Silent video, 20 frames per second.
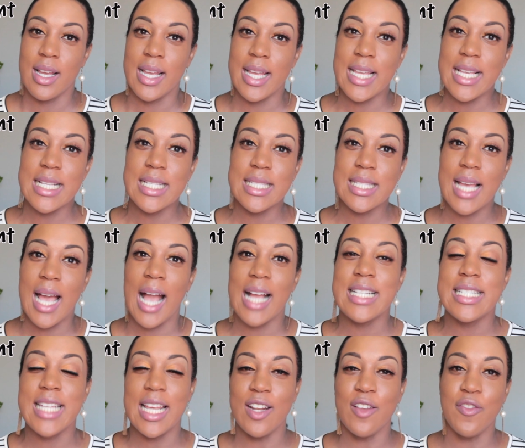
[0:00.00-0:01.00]
is
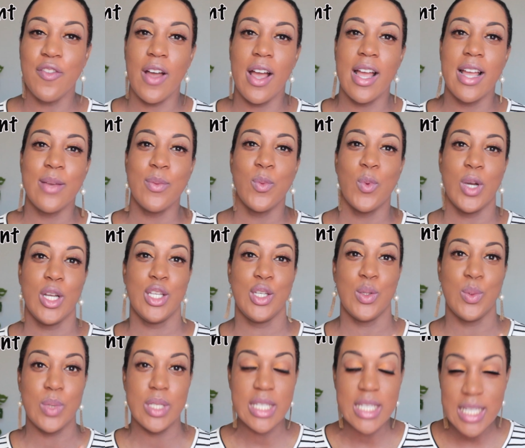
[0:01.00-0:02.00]
identify what
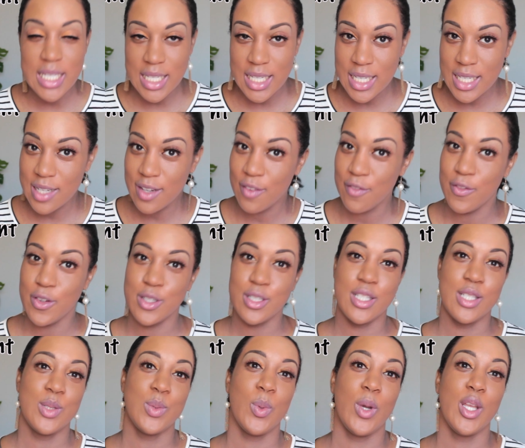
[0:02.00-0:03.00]
you need
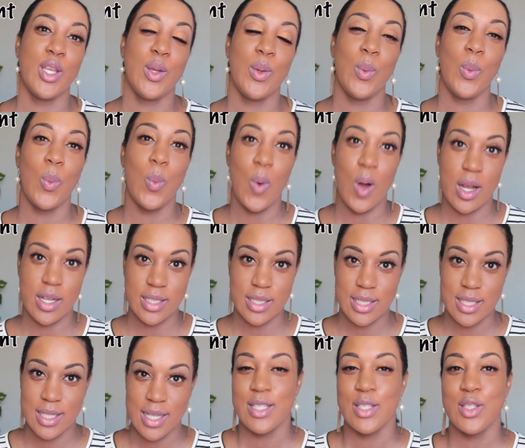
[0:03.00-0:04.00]
versus what you
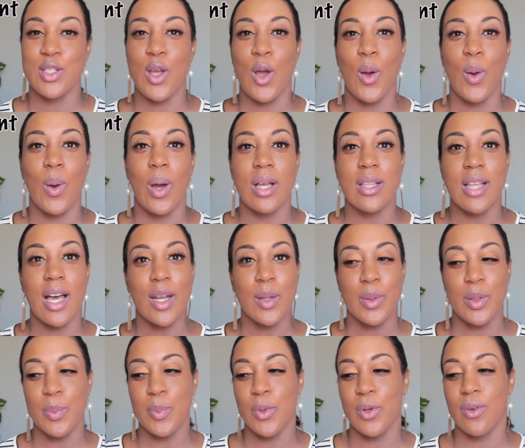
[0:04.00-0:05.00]
want. So a lot of
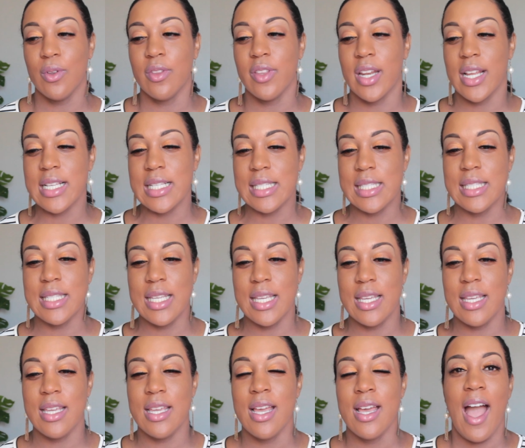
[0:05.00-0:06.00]
people that I
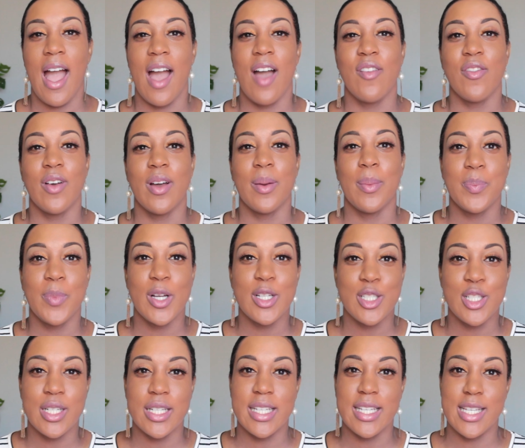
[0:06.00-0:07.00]
see have
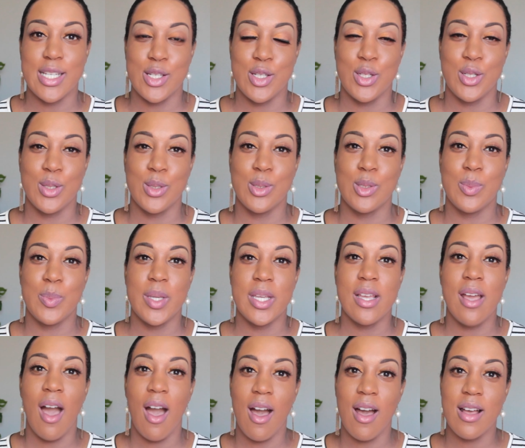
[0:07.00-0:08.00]
budgeting issues
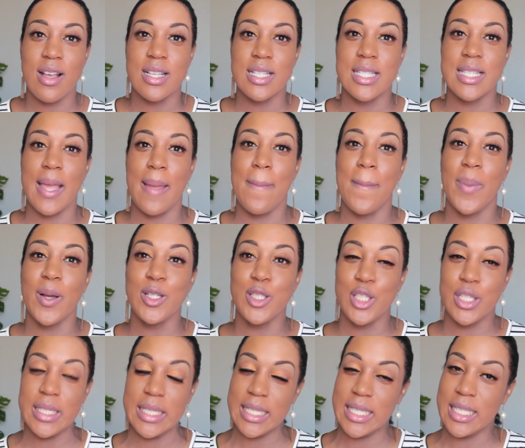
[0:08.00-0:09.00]
because they
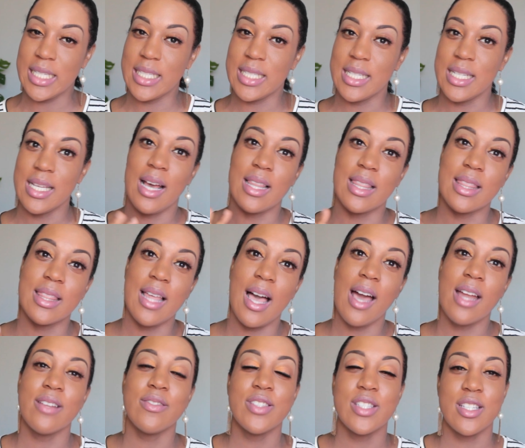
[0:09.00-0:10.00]
budget in a
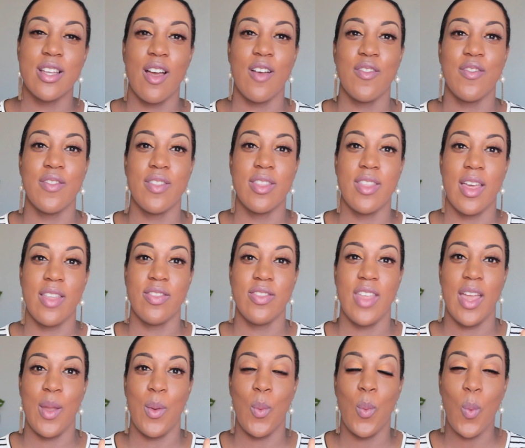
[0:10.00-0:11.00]
lot of stuff that
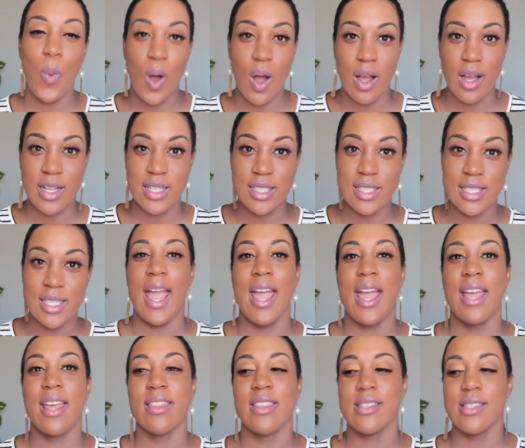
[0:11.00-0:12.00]
they want,
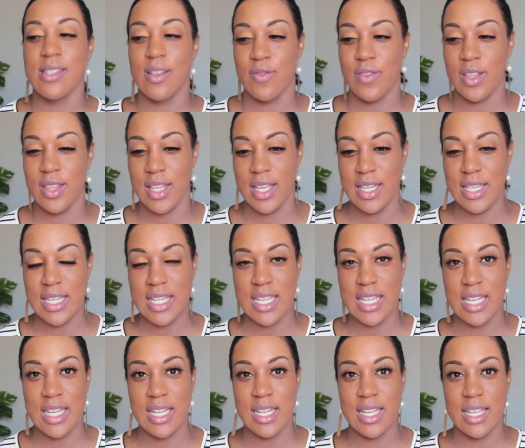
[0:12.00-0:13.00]
and the stuff that they
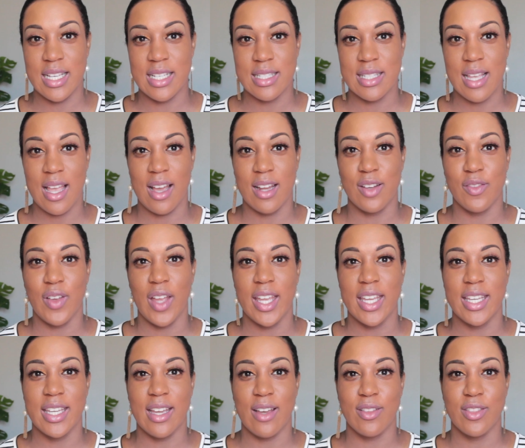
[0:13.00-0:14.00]
need is kind of
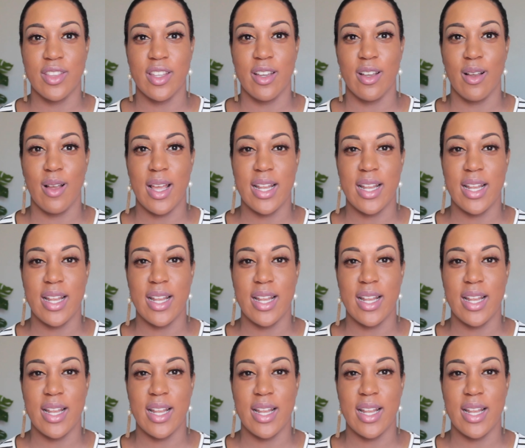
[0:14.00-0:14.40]
hanging out there,